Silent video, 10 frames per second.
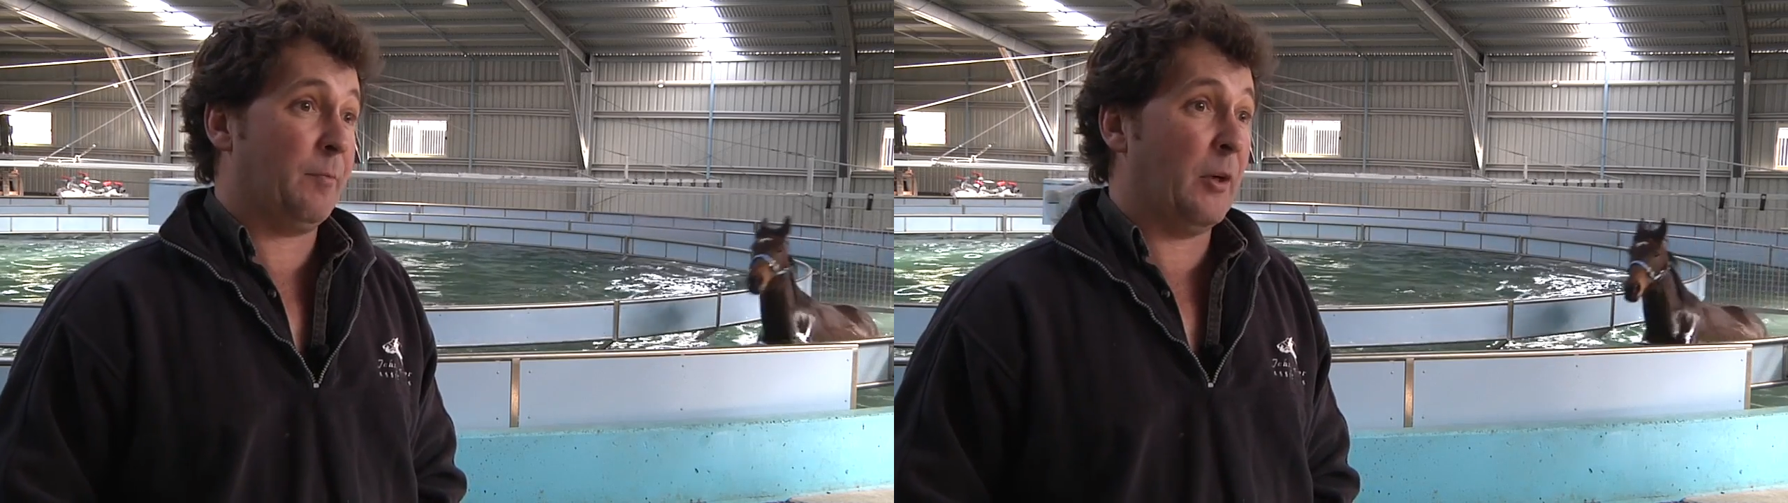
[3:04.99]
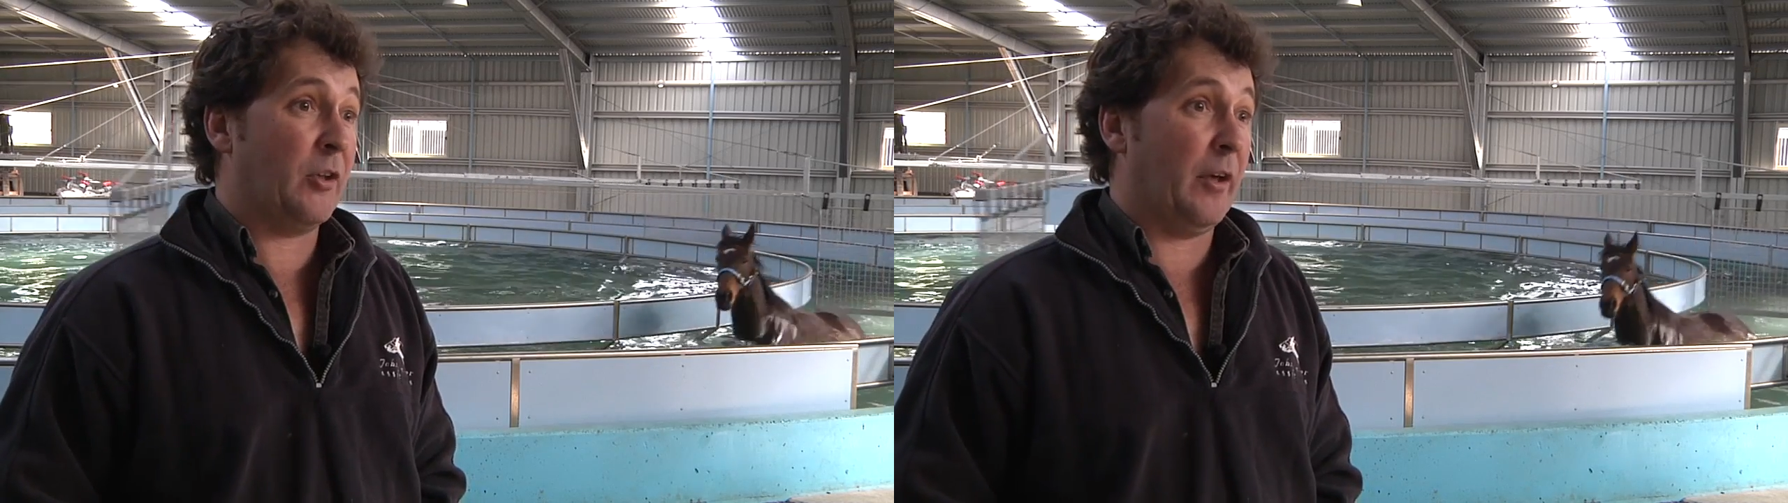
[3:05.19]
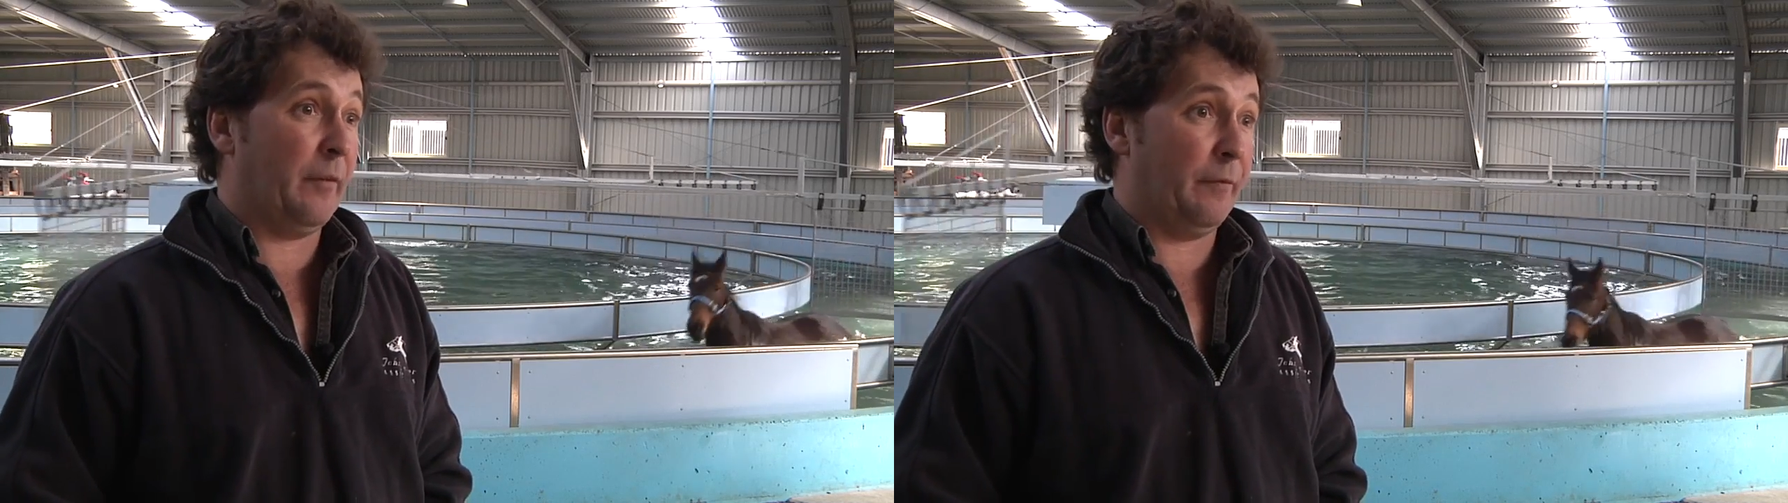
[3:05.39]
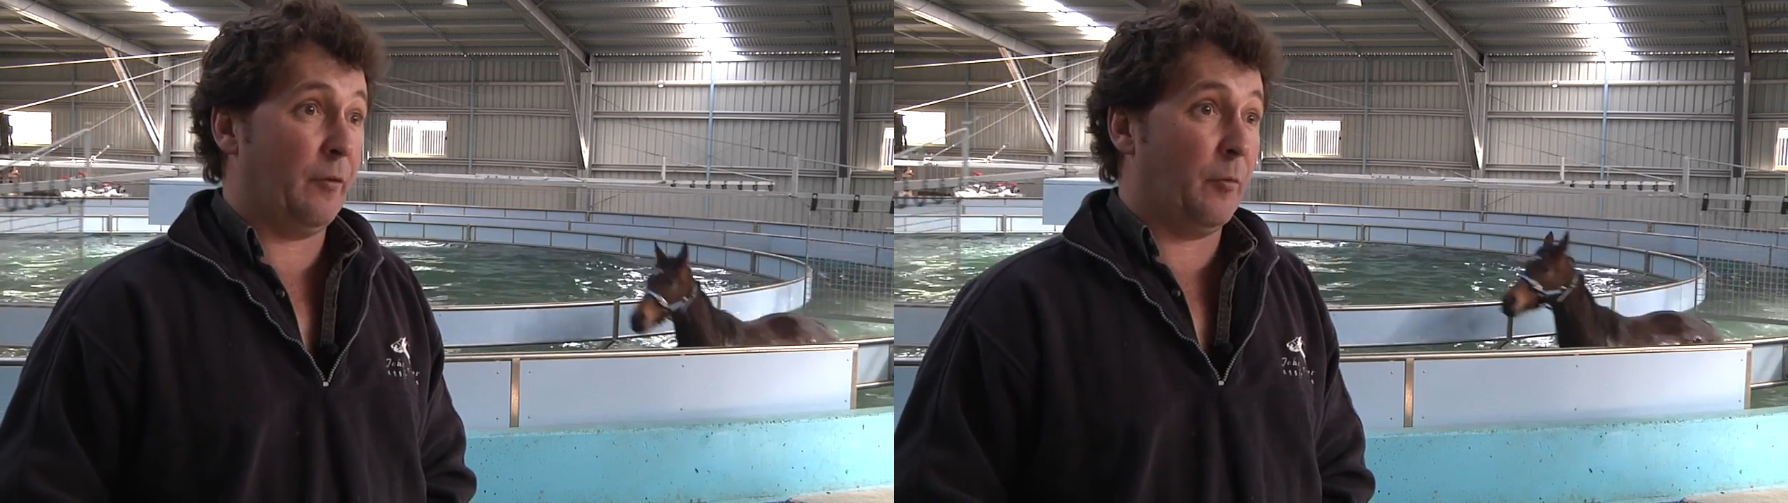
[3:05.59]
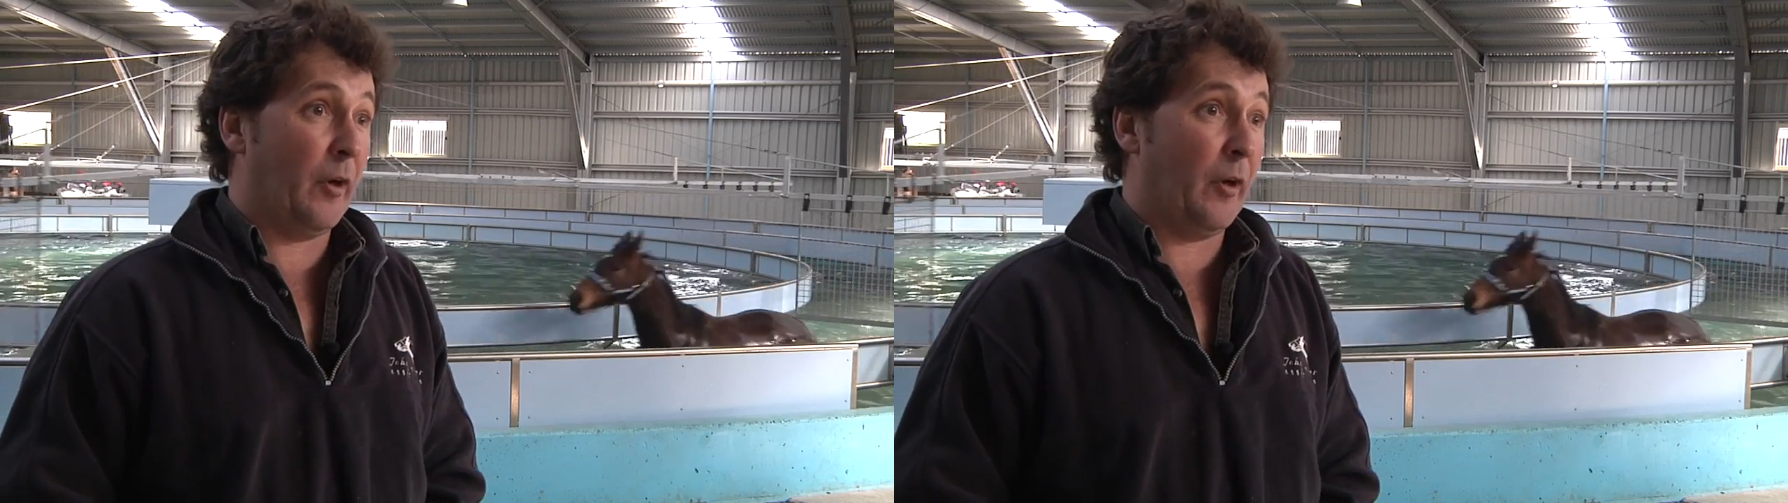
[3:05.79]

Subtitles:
especially from